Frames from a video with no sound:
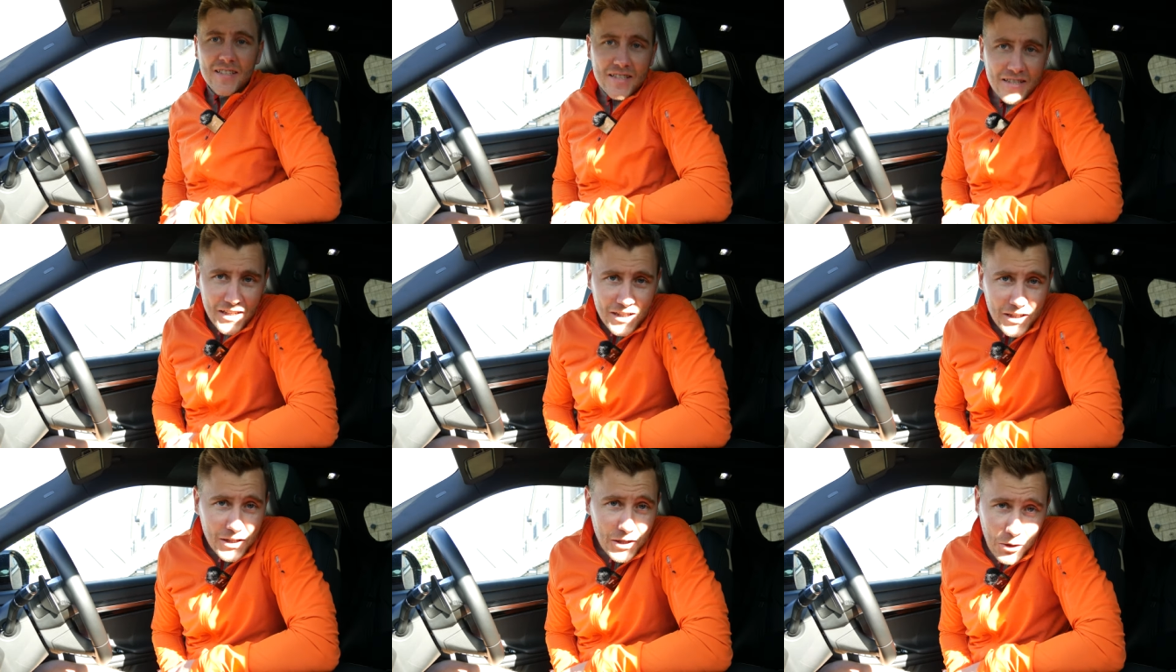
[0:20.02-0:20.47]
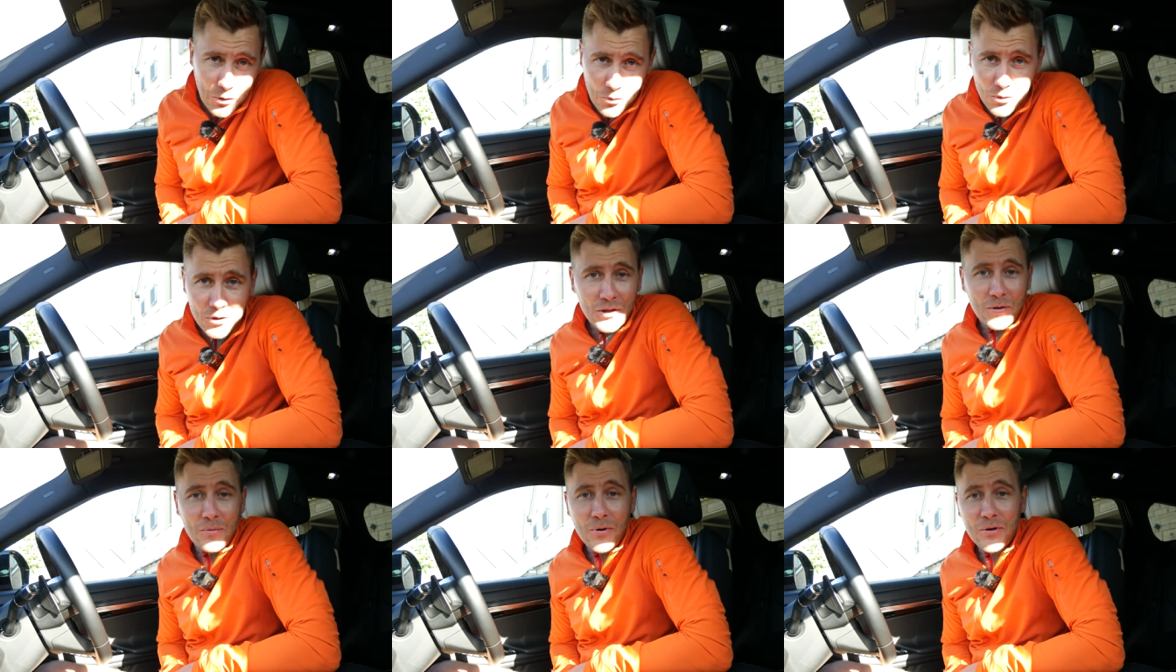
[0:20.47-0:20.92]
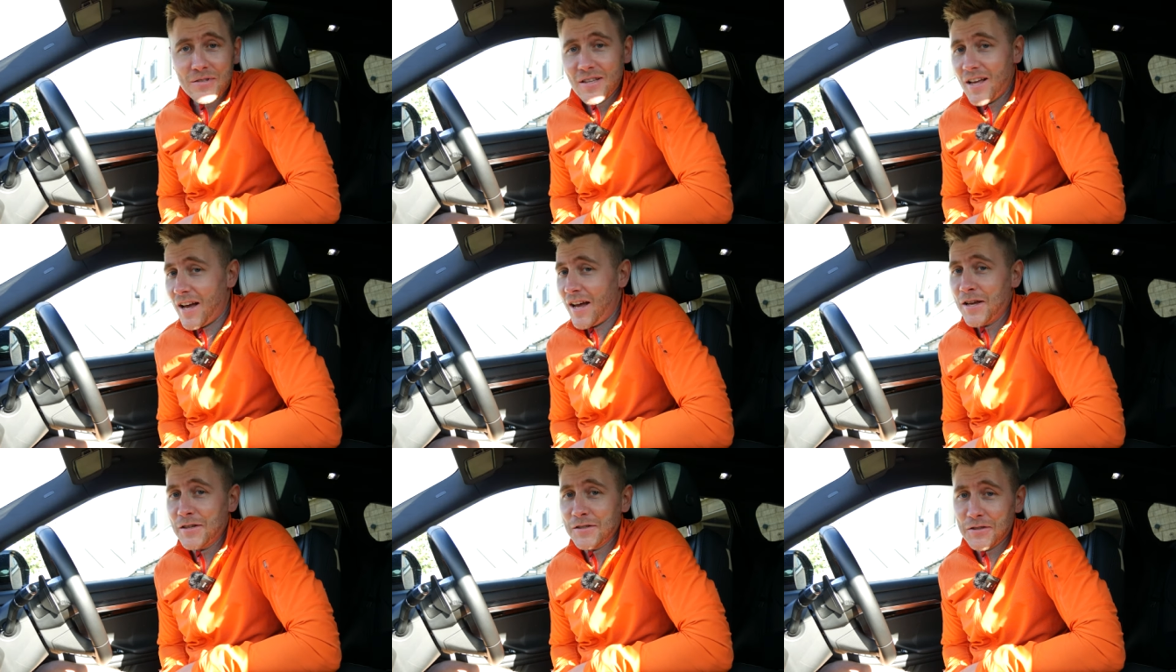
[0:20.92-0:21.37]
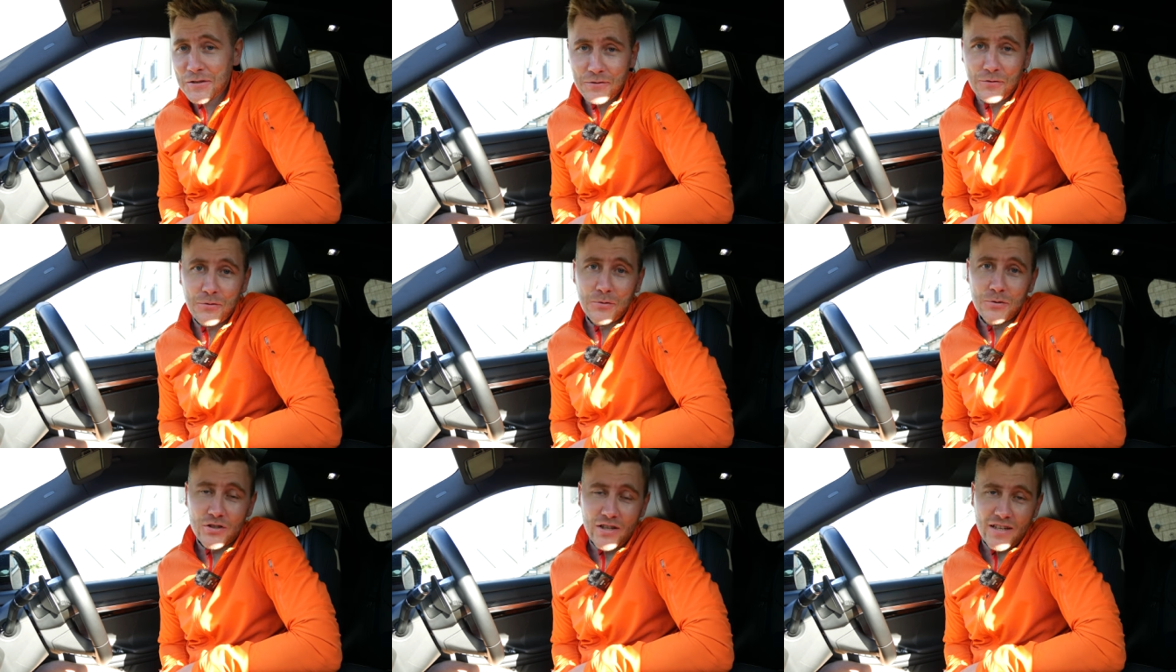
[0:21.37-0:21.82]
see one of the most asked
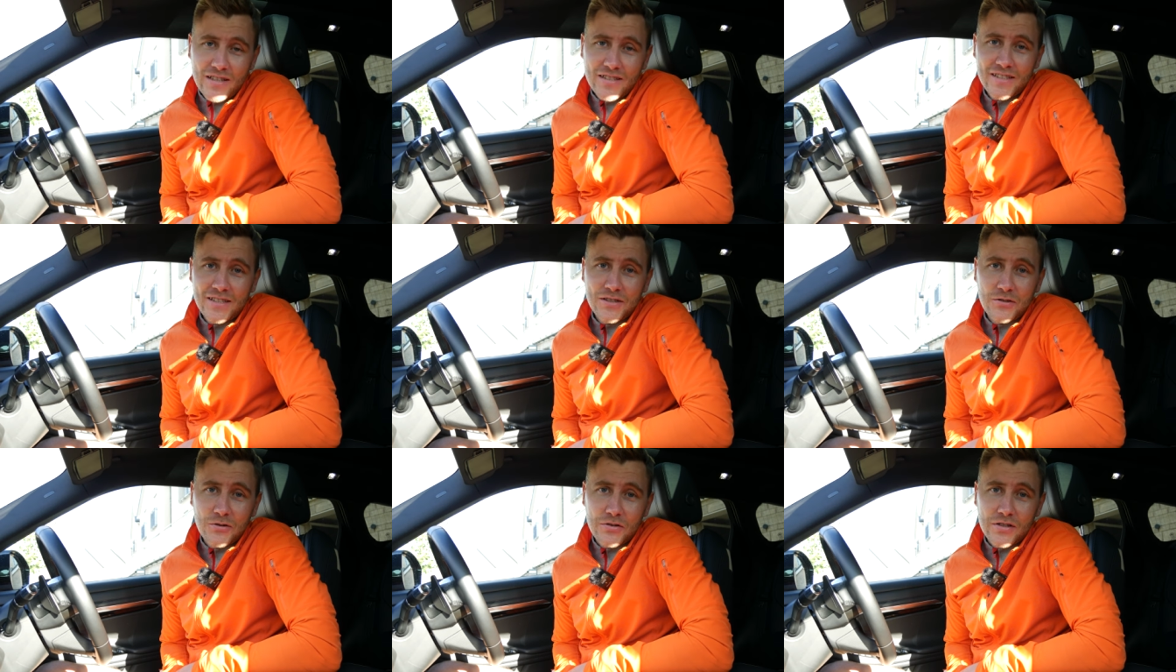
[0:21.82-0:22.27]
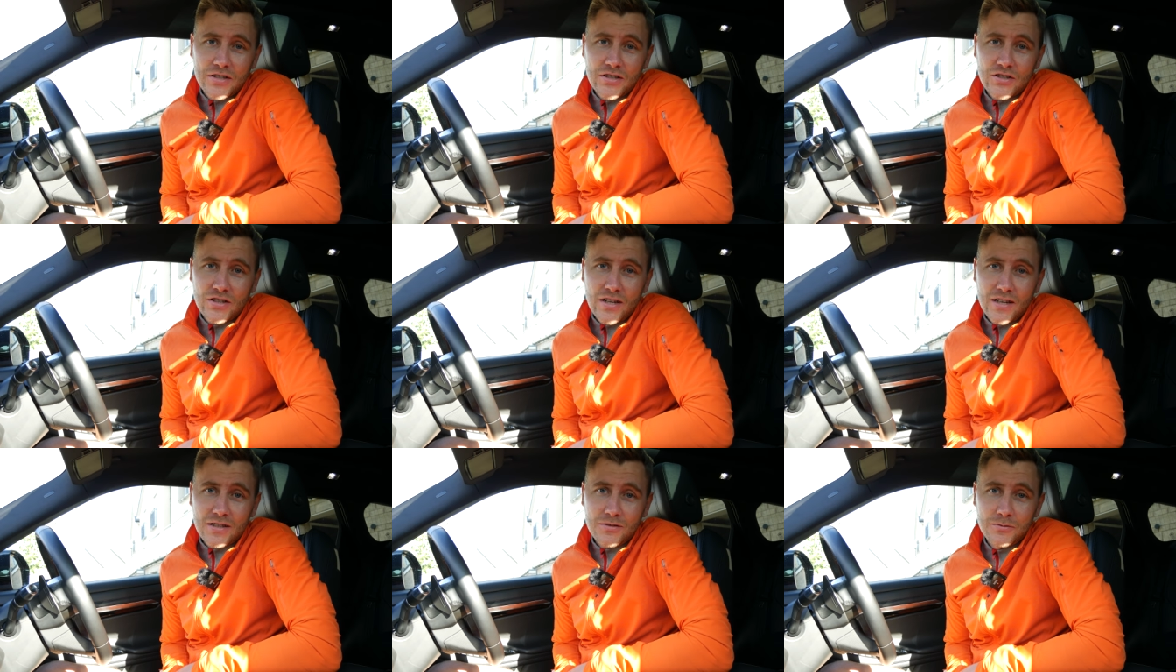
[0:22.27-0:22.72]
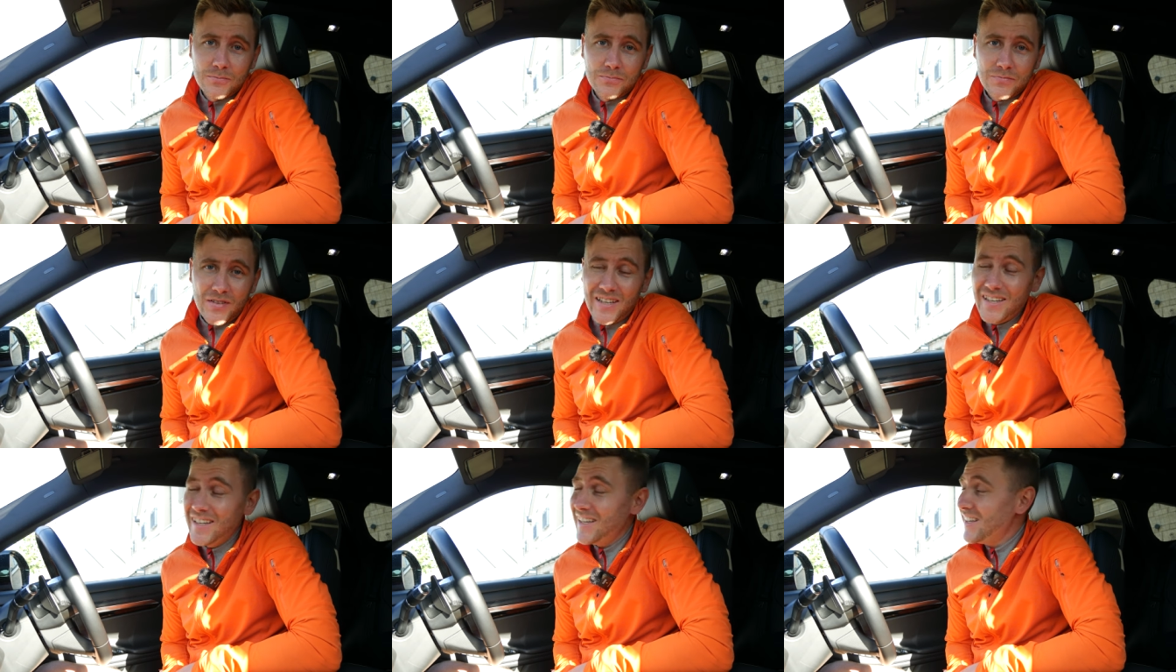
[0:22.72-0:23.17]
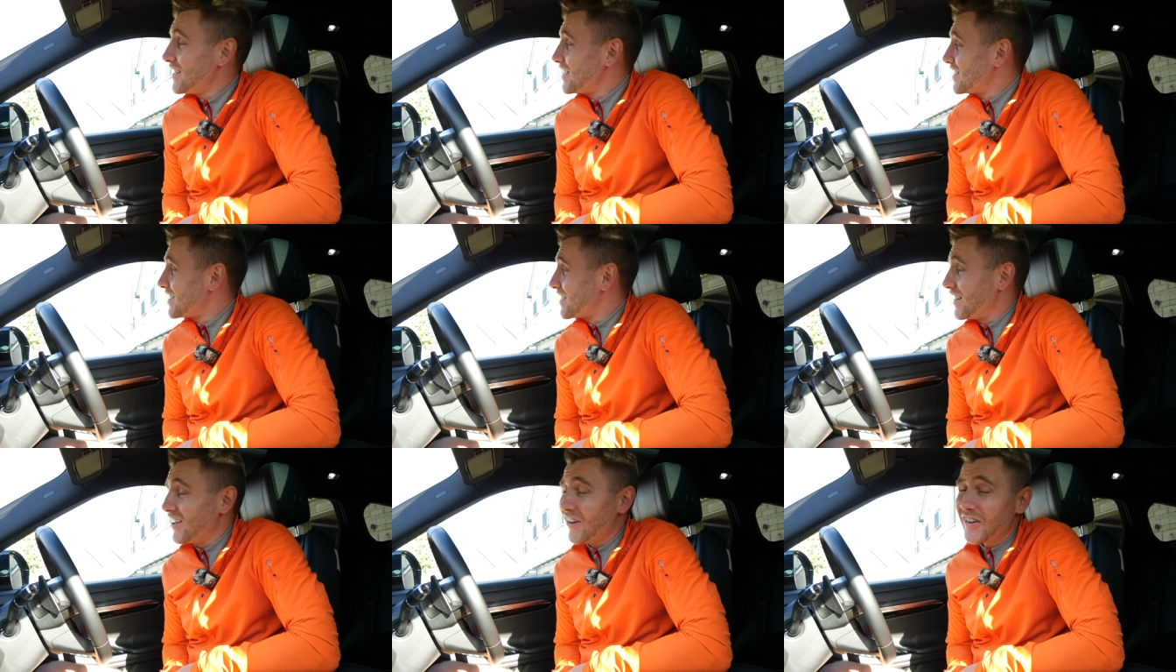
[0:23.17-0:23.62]
for jet skis on this channel. It
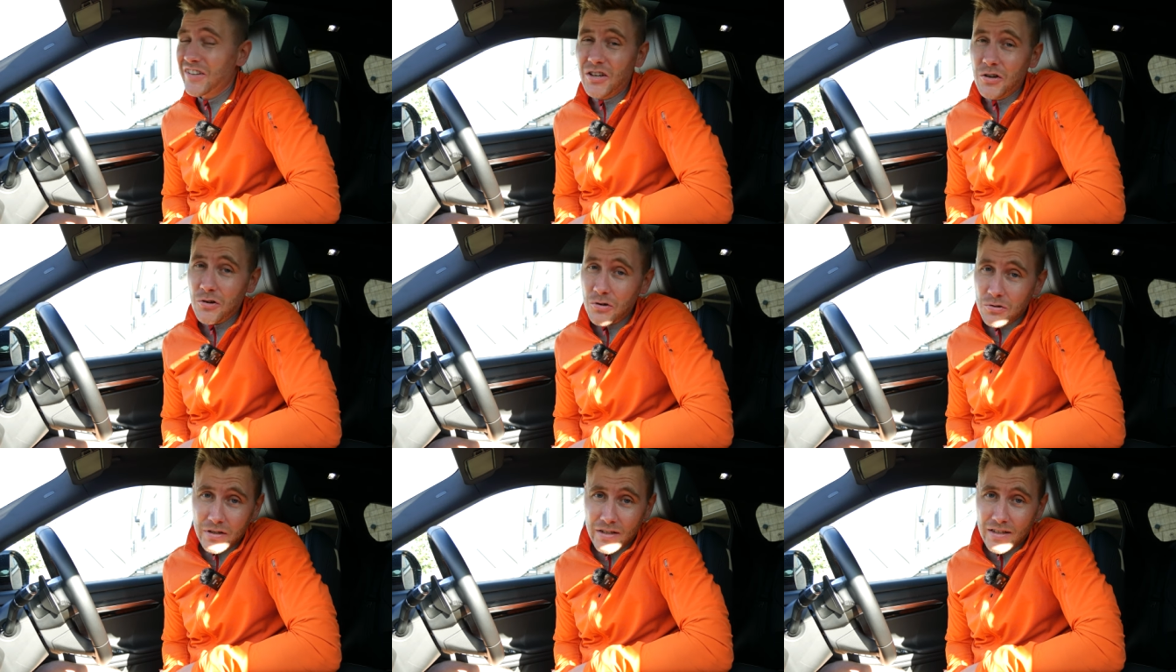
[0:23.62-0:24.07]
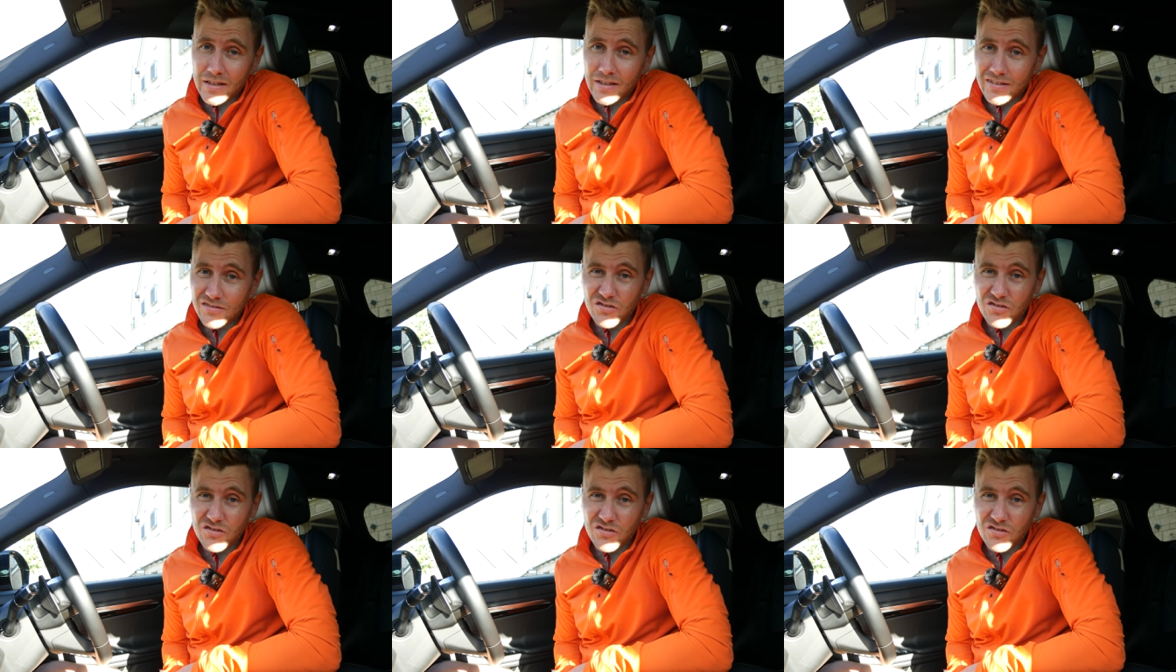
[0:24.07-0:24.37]
is the iconic